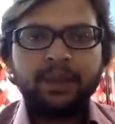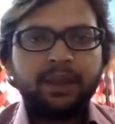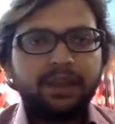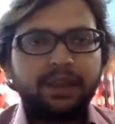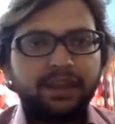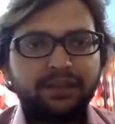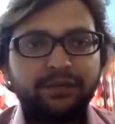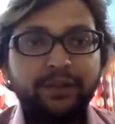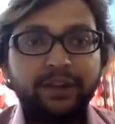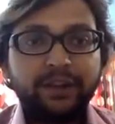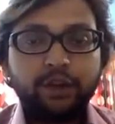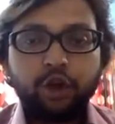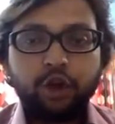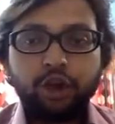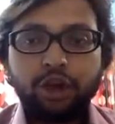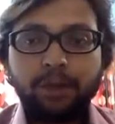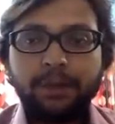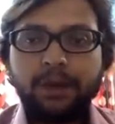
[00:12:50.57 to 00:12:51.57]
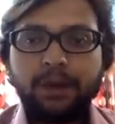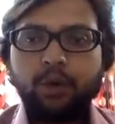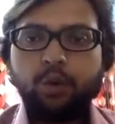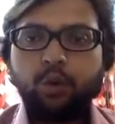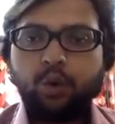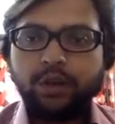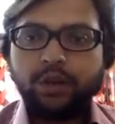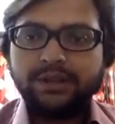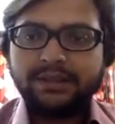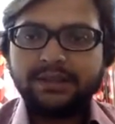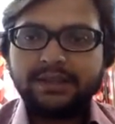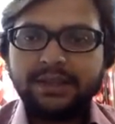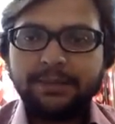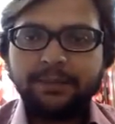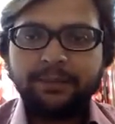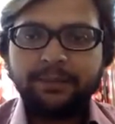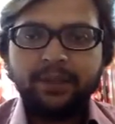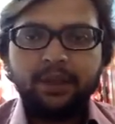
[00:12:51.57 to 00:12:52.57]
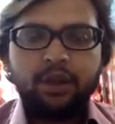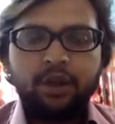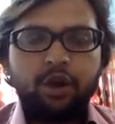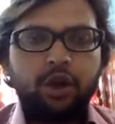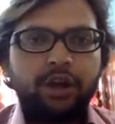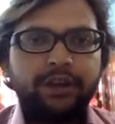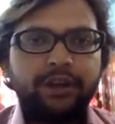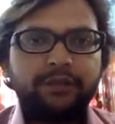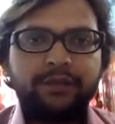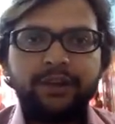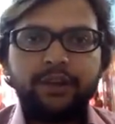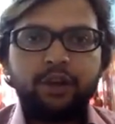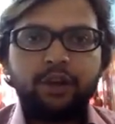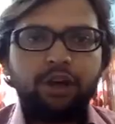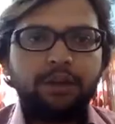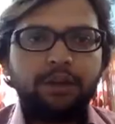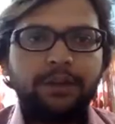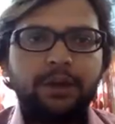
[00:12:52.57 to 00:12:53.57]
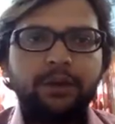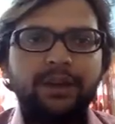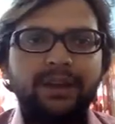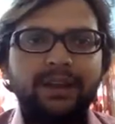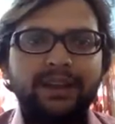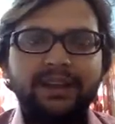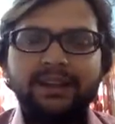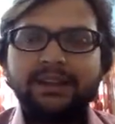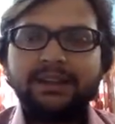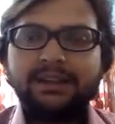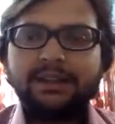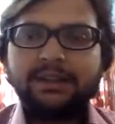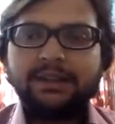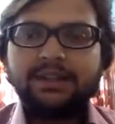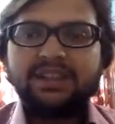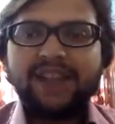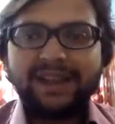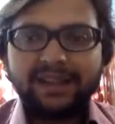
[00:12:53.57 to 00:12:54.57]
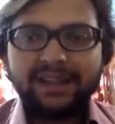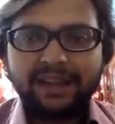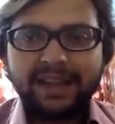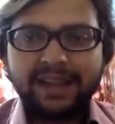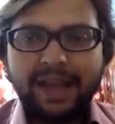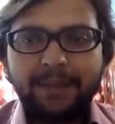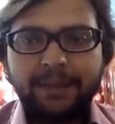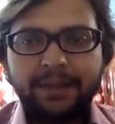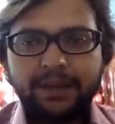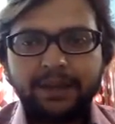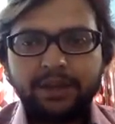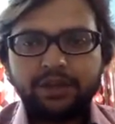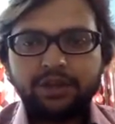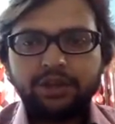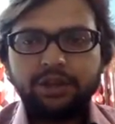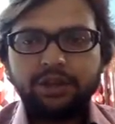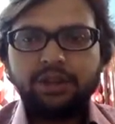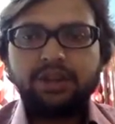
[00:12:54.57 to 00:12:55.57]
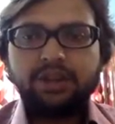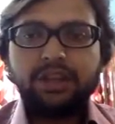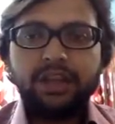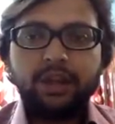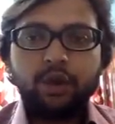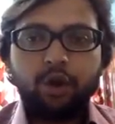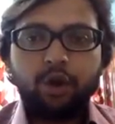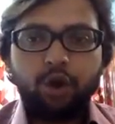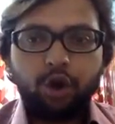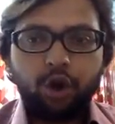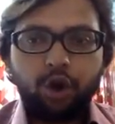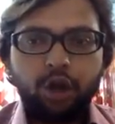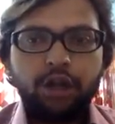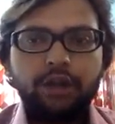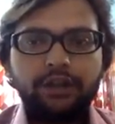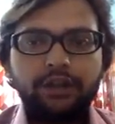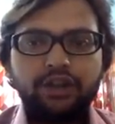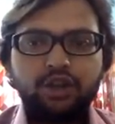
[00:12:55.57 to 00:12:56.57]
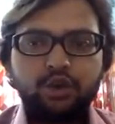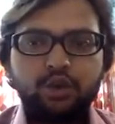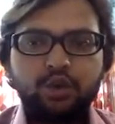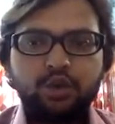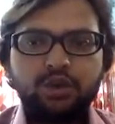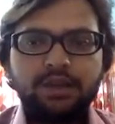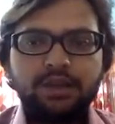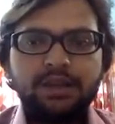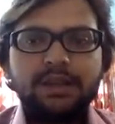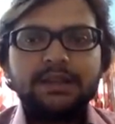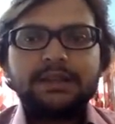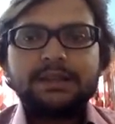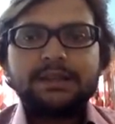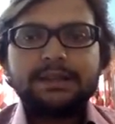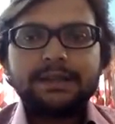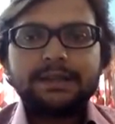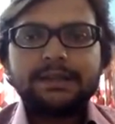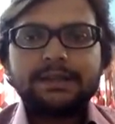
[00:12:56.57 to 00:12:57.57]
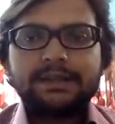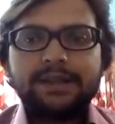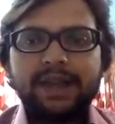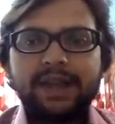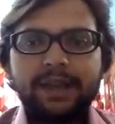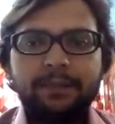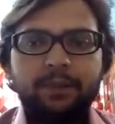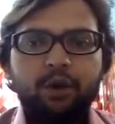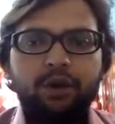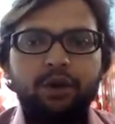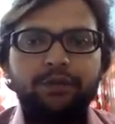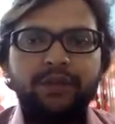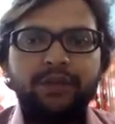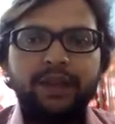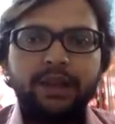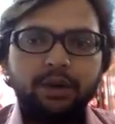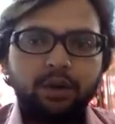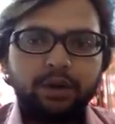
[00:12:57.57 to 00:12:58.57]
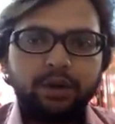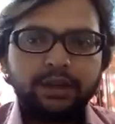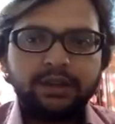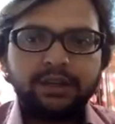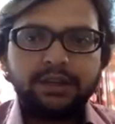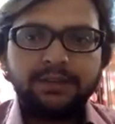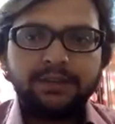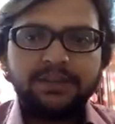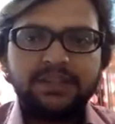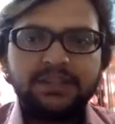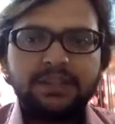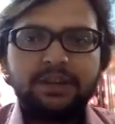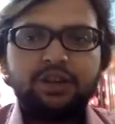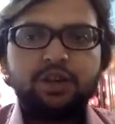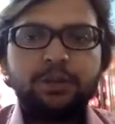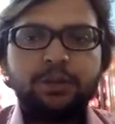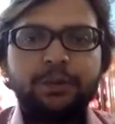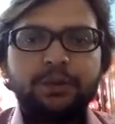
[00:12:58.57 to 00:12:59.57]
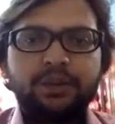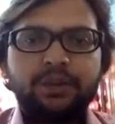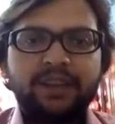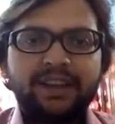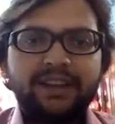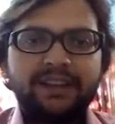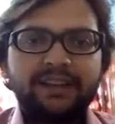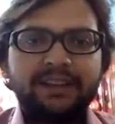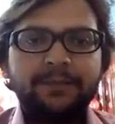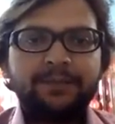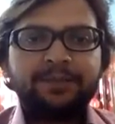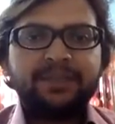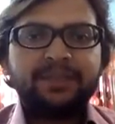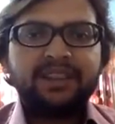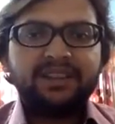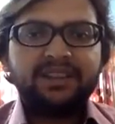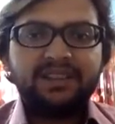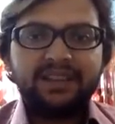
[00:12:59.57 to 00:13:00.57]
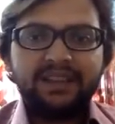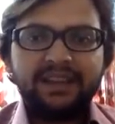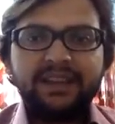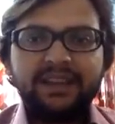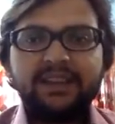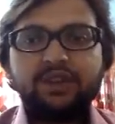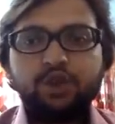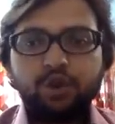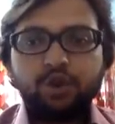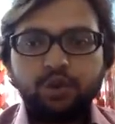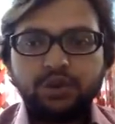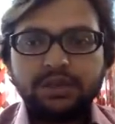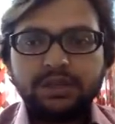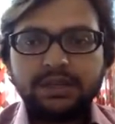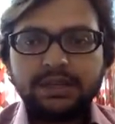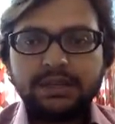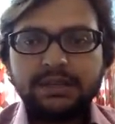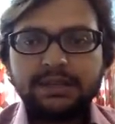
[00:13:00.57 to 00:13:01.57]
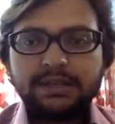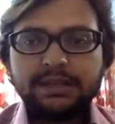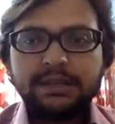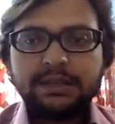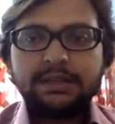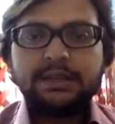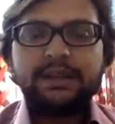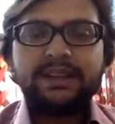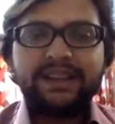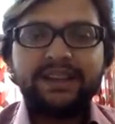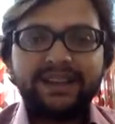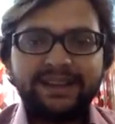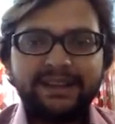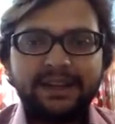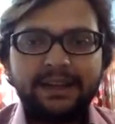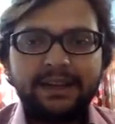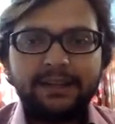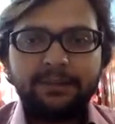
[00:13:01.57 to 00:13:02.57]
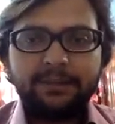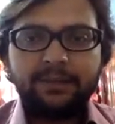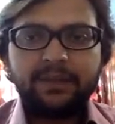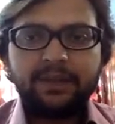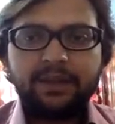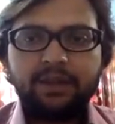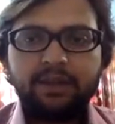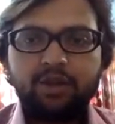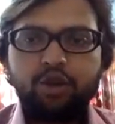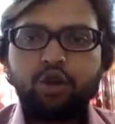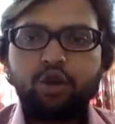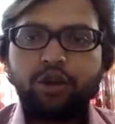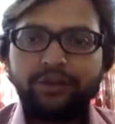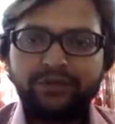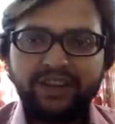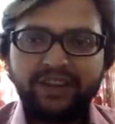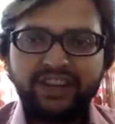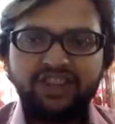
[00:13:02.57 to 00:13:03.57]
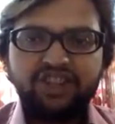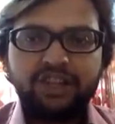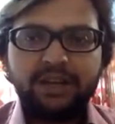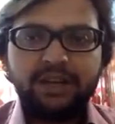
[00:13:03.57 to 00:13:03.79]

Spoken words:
if we talk about WhatsApp or if we talk about any other chatting application, they all use such type of algorithms to protect their users data, confidential